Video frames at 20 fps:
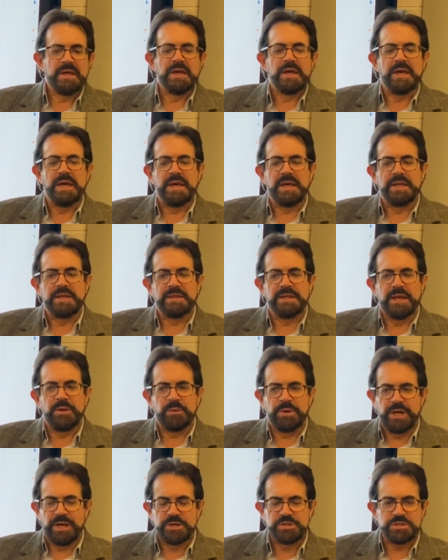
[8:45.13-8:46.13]
And they would
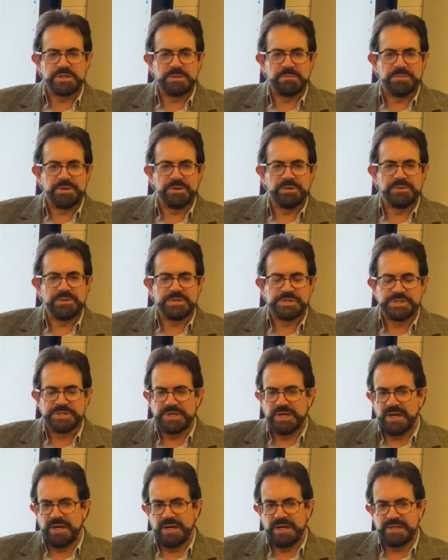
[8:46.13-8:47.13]
actually build the
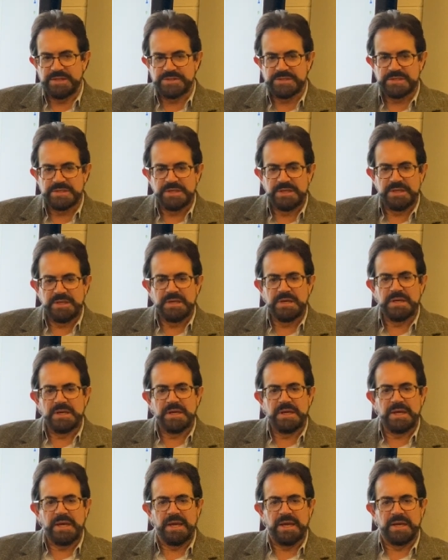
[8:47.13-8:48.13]
sides
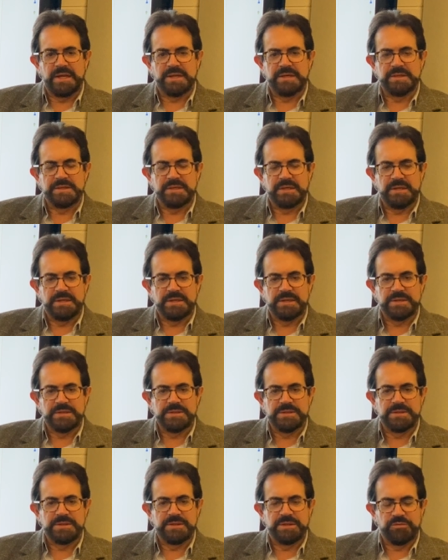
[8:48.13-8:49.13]
and uh,
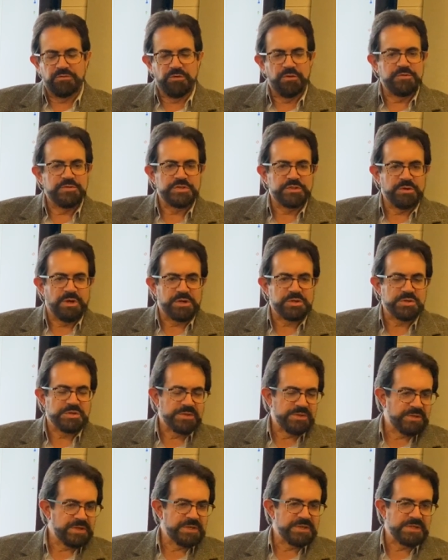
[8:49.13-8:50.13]
the roof structures
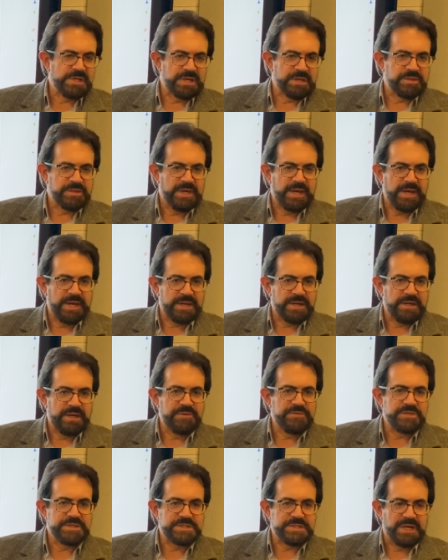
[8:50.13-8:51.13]
and things like that
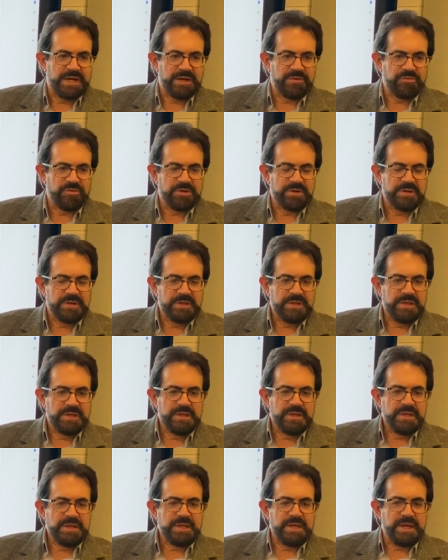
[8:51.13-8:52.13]
of the tavern
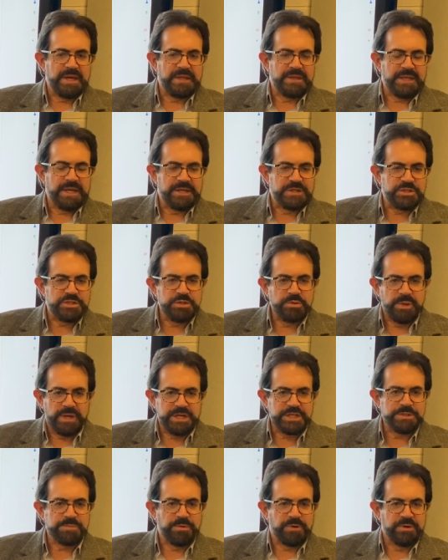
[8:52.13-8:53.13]
and they had two
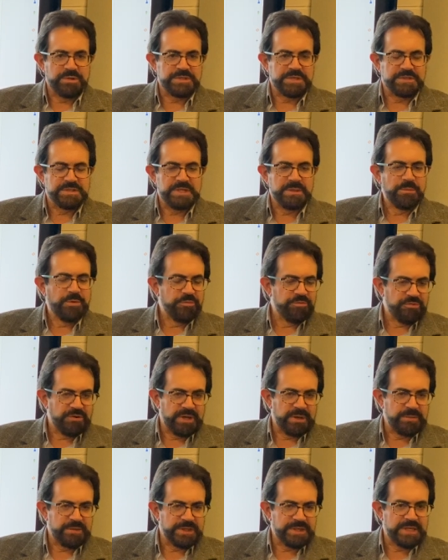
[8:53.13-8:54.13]
experts, a timber
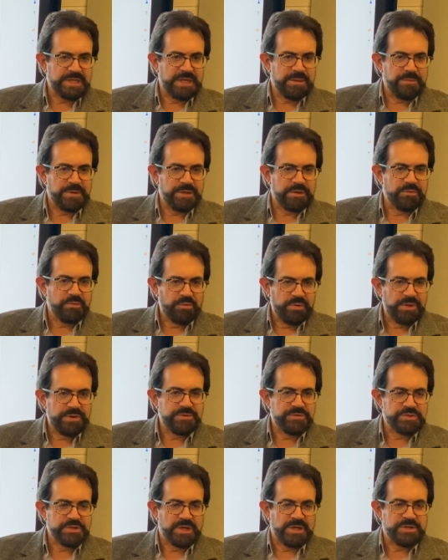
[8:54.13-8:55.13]
framer that came in
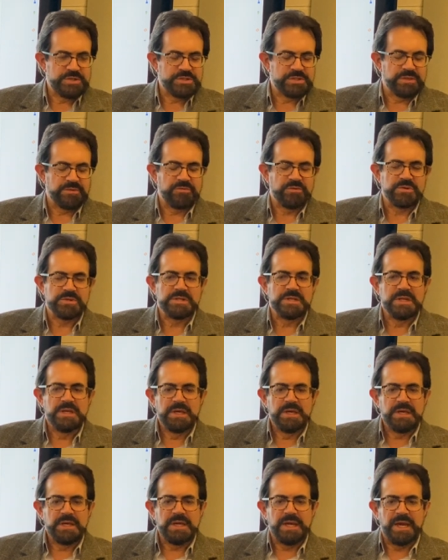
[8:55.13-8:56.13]
with John Shivers,
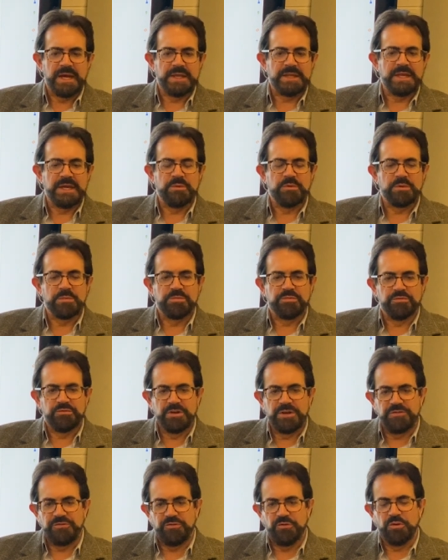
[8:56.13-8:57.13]
and they would
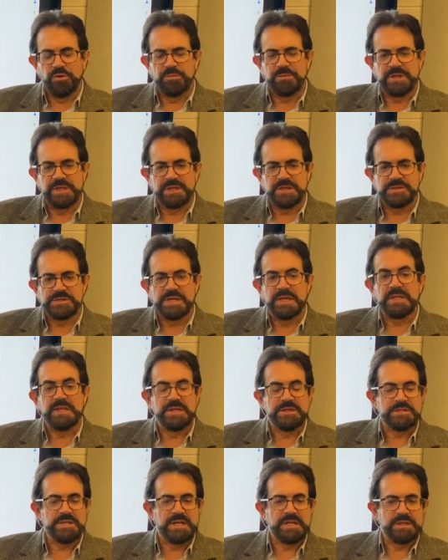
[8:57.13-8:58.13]
preform these and
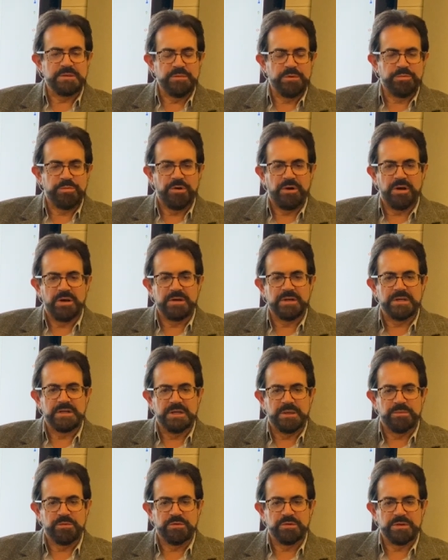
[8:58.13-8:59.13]
then take them apart and
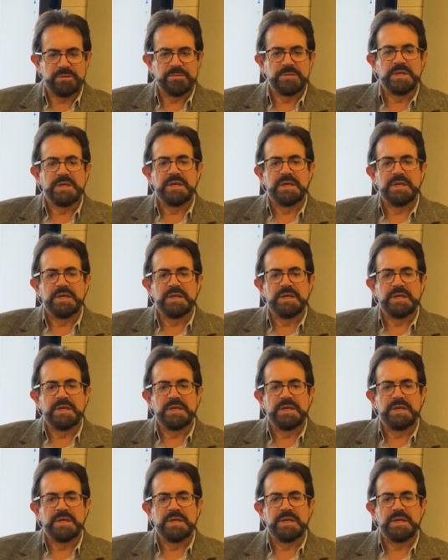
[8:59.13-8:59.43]
number them,